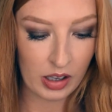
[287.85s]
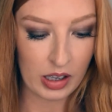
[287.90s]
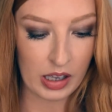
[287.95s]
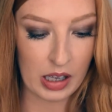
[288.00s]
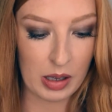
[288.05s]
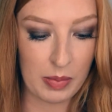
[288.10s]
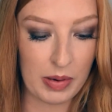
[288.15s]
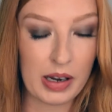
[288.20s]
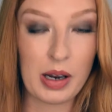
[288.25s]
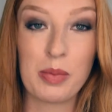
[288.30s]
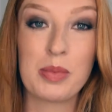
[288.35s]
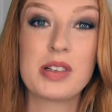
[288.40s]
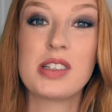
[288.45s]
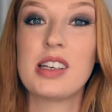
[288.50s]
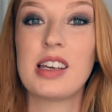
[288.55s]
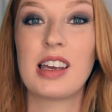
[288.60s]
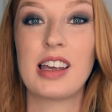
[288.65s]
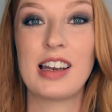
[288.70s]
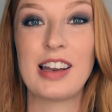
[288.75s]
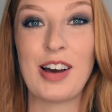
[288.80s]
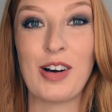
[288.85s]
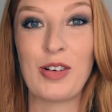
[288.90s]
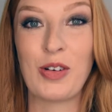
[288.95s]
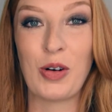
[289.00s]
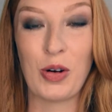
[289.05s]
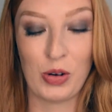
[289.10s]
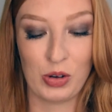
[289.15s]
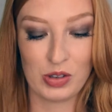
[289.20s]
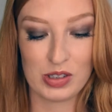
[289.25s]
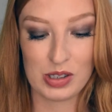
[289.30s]
And I'll be taking that on
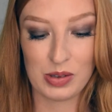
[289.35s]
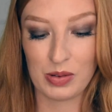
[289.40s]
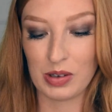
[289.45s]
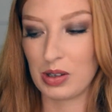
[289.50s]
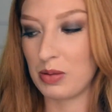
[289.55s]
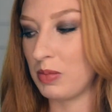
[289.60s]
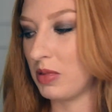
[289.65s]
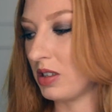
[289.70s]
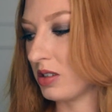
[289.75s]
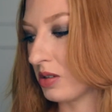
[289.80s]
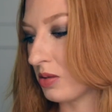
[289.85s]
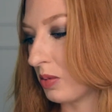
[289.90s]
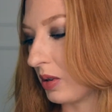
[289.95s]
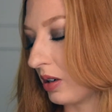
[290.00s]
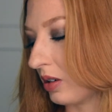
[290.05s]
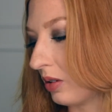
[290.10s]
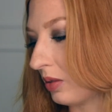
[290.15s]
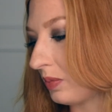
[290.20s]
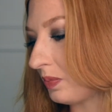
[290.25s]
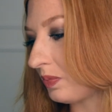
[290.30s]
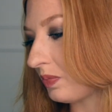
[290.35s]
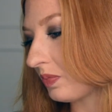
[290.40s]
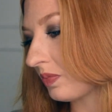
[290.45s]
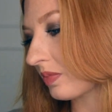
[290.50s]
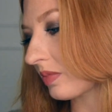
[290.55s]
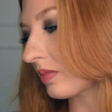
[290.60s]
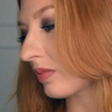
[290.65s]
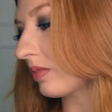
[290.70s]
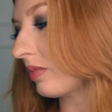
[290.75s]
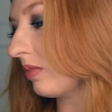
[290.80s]
holiday with me as well.
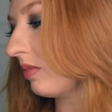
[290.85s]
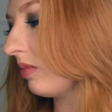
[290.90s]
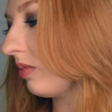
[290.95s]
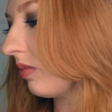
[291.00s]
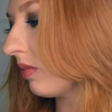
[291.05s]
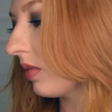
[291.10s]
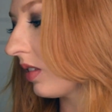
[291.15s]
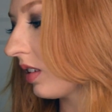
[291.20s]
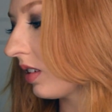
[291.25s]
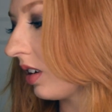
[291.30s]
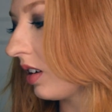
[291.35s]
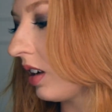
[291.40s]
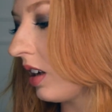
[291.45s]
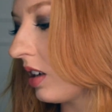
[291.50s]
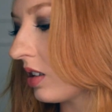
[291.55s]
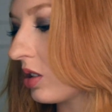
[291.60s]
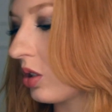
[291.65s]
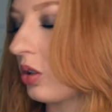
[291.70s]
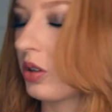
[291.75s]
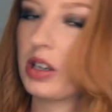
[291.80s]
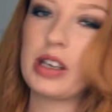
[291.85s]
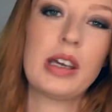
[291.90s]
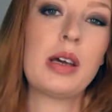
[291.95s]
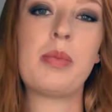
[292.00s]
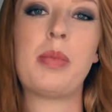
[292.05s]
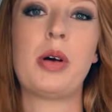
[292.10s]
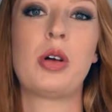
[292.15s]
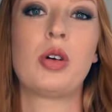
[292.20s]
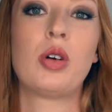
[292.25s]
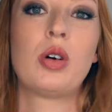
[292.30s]
Talking
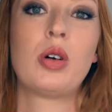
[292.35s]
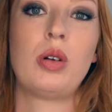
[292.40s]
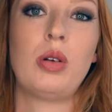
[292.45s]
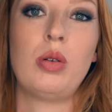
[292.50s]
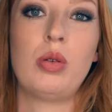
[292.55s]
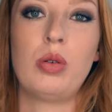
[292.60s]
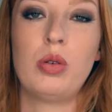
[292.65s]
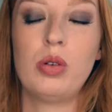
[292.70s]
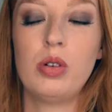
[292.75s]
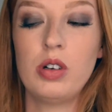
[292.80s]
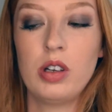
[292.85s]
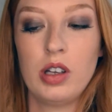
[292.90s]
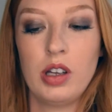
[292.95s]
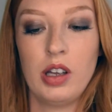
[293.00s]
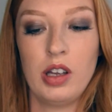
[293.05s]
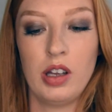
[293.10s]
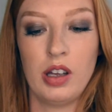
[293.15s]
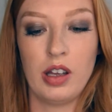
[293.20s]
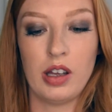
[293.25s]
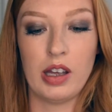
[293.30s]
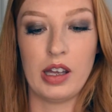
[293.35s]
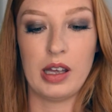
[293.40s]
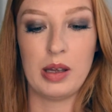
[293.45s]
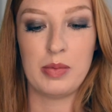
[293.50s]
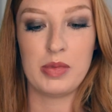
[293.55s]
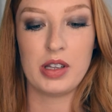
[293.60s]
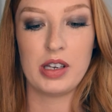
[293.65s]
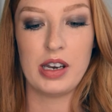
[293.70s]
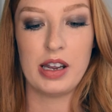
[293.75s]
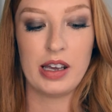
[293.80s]
about glow,
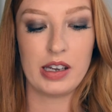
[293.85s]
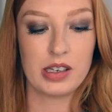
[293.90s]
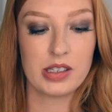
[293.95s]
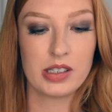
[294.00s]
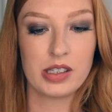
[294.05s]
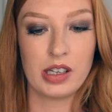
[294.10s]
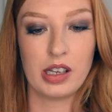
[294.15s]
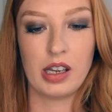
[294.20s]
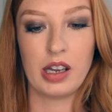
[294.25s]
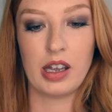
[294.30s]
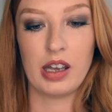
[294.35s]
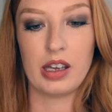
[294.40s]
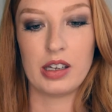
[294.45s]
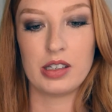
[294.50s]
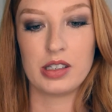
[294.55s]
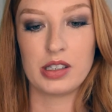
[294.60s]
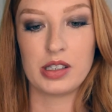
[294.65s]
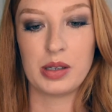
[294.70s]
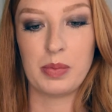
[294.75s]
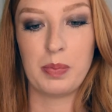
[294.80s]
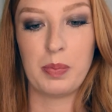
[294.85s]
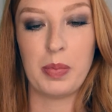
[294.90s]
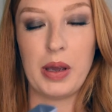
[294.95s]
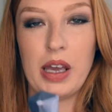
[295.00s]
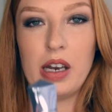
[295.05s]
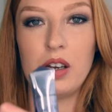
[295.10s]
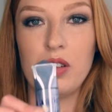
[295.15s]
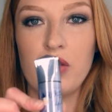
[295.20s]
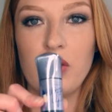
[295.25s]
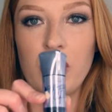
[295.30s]
the next thing is the
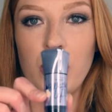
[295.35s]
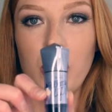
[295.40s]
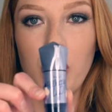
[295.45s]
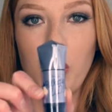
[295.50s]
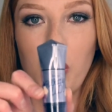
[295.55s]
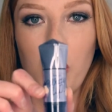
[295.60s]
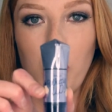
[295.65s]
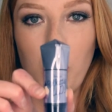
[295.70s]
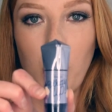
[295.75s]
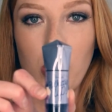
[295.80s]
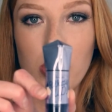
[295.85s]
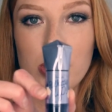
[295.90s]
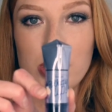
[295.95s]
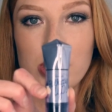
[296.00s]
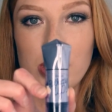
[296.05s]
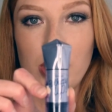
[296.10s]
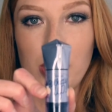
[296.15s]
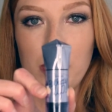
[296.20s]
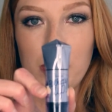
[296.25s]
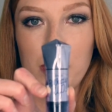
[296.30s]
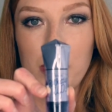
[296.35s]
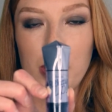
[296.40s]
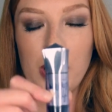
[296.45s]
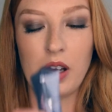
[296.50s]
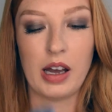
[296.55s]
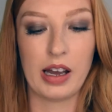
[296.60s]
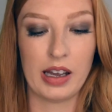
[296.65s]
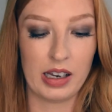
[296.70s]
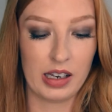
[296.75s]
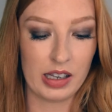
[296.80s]
Benefit What's Up
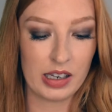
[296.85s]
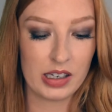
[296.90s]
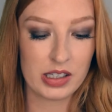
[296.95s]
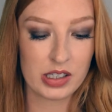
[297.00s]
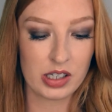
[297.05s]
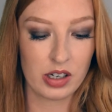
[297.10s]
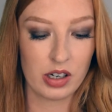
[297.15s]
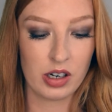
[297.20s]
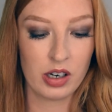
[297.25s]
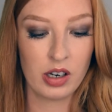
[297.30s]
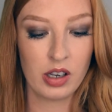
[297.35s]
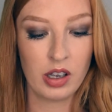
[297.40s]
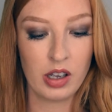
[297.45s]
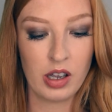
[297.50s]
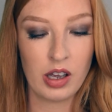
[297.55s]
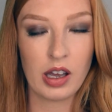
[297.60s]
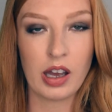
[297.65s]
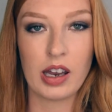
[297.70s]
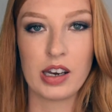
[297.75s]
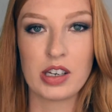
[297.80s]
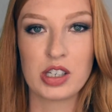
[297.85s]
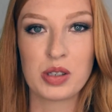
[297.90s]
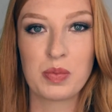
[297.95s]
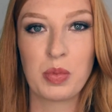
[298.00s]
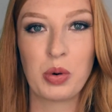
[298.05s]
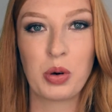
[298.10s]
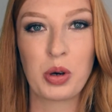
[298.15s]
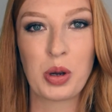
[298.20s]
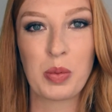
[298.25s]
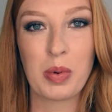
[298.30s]
highlighter. And I
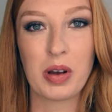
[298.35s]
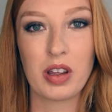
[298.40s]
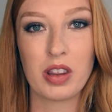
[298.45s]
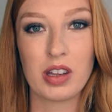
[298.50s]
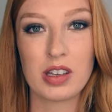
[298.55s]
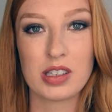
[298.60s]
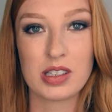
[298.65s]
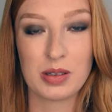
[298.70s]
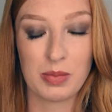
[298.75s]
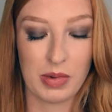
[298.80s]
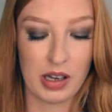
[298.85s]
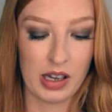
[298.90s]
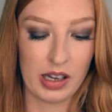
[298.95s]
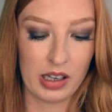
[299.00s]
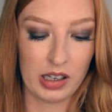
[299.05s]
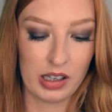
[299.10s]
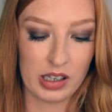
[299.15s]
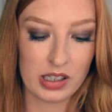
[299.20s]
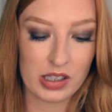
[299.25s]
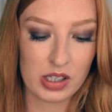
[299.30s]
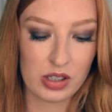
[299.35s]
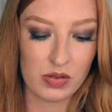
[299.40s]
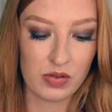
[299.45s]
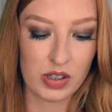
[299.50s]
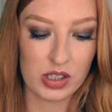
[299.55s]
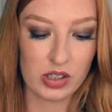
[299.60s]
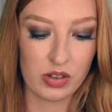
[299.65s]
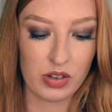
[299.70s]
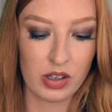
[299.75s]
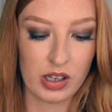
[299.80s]
spoke about this in my highlighters
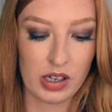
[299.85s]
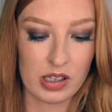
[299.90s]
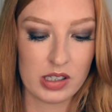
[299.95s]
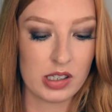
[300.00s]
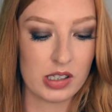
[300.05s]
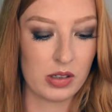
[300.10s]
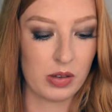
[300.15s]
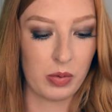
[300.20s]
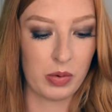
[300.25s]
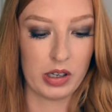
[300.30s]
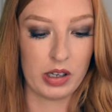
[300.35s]
video that I did